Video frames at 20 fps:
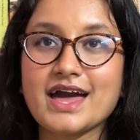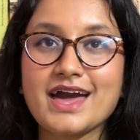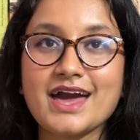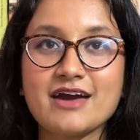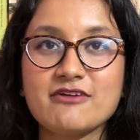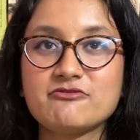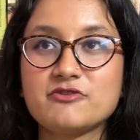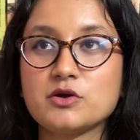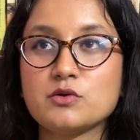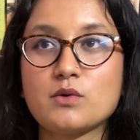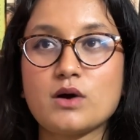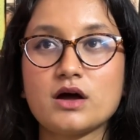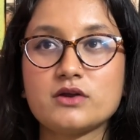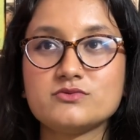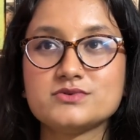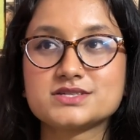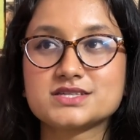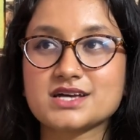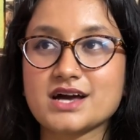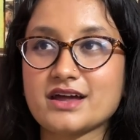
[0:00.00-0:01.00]
Everyone
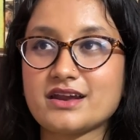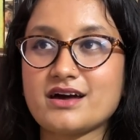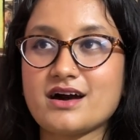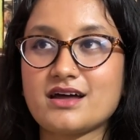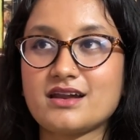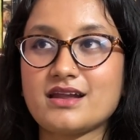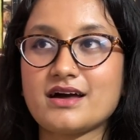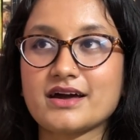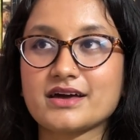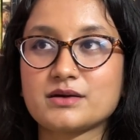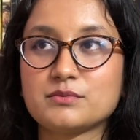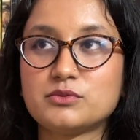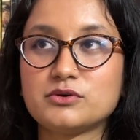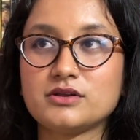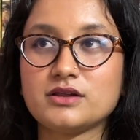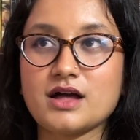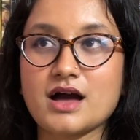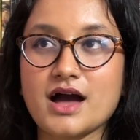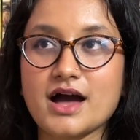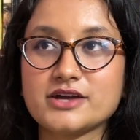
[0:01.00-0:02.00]
was kind of
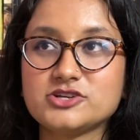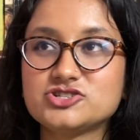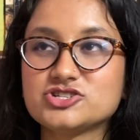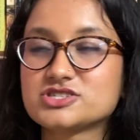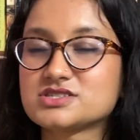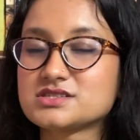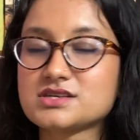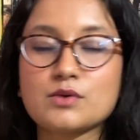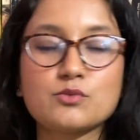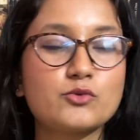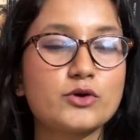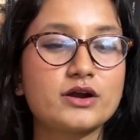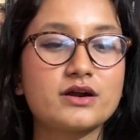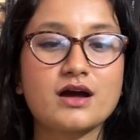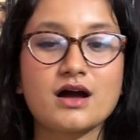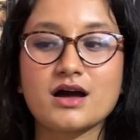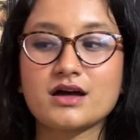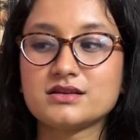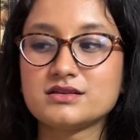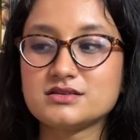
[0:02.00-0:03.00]
unlikable. Some were
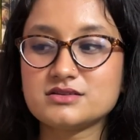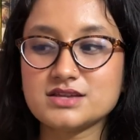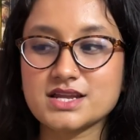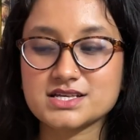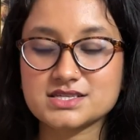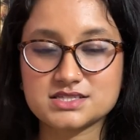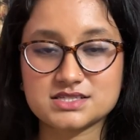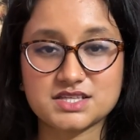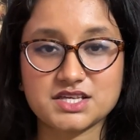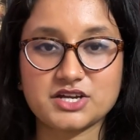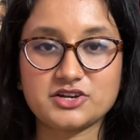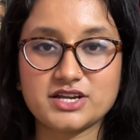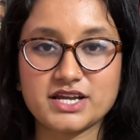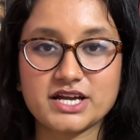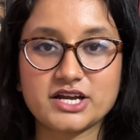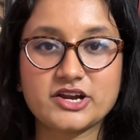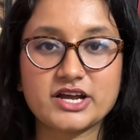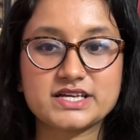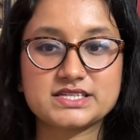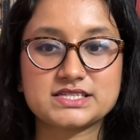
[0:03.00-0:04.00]
unnecessarily
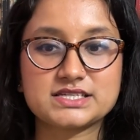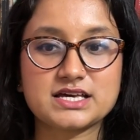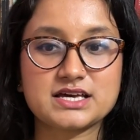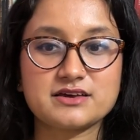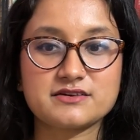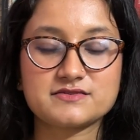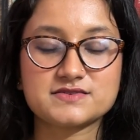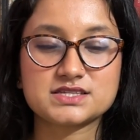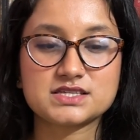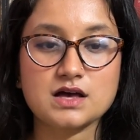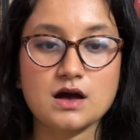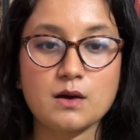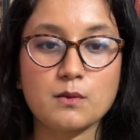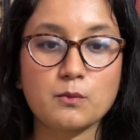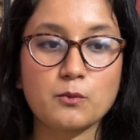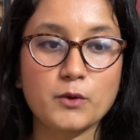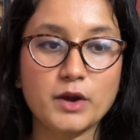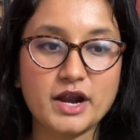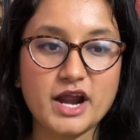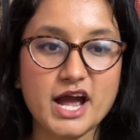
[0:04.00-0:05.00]
aggressive,
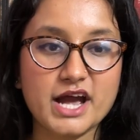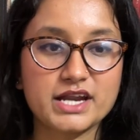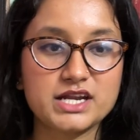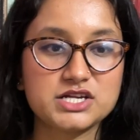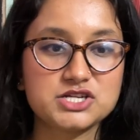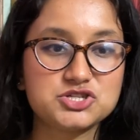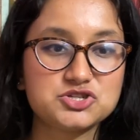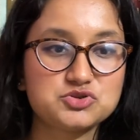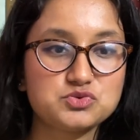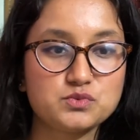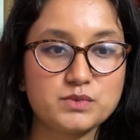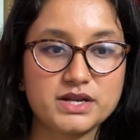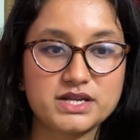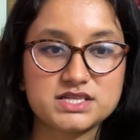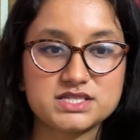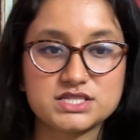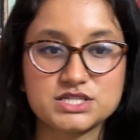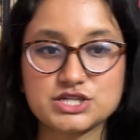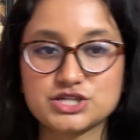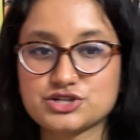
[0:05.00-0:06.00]
some were hiding too many
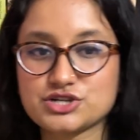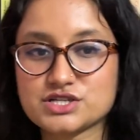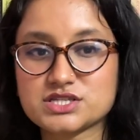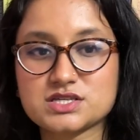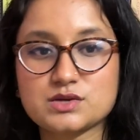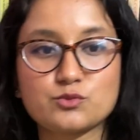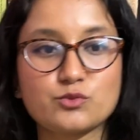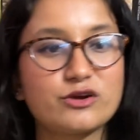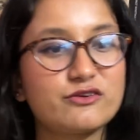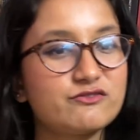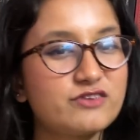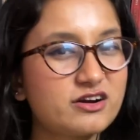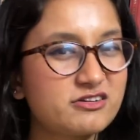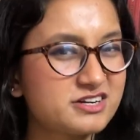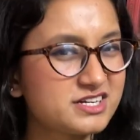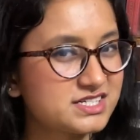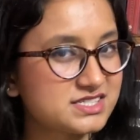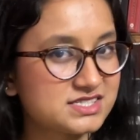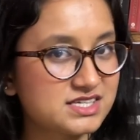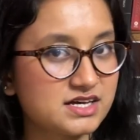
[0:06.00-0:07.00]
secrets, some were
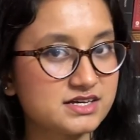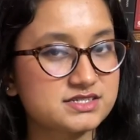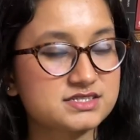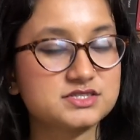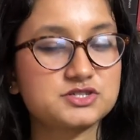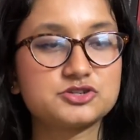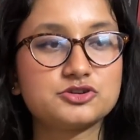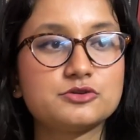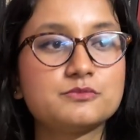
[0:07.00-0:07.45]
very sus.